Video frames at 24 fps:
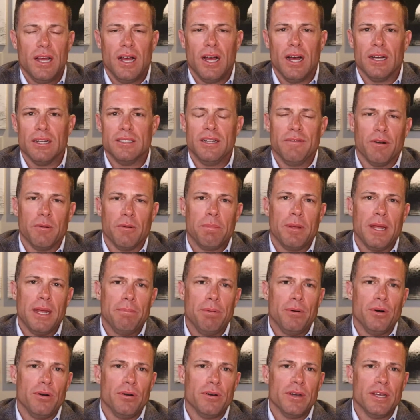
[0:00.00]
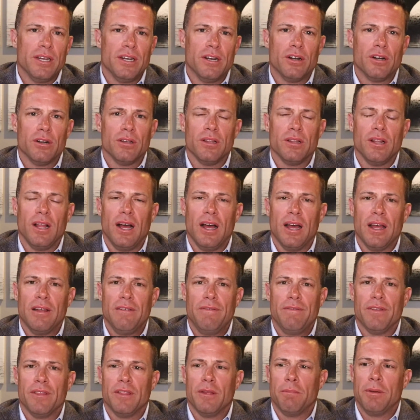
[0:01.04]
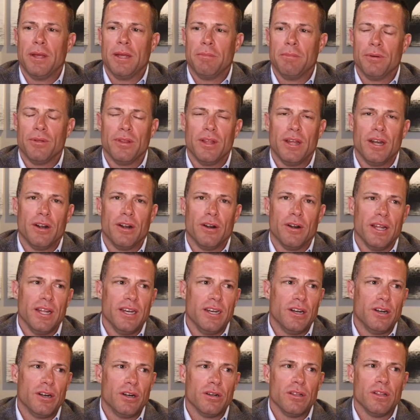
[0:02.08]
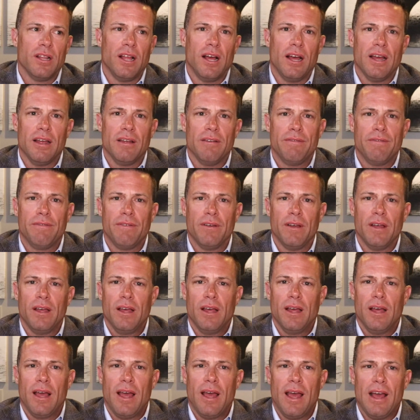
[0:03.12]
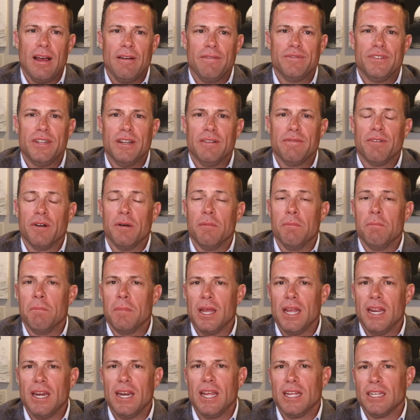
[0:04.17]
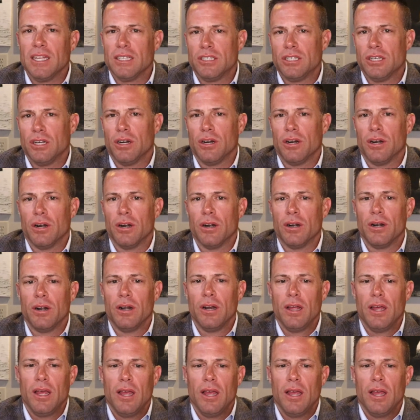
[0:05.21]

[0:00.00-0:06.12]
different people in her life, and the people that are in her life have different meaning to her.